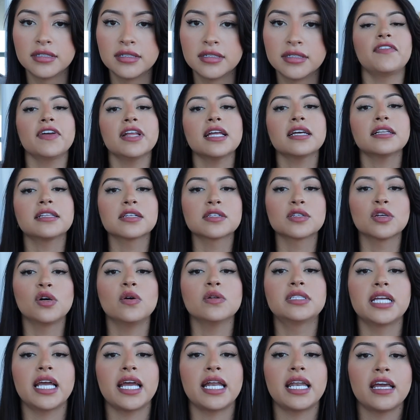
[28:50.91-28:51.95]
I feel like this
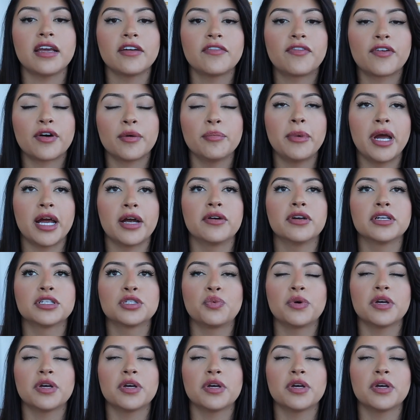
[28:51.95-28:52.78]
whole dating for marriage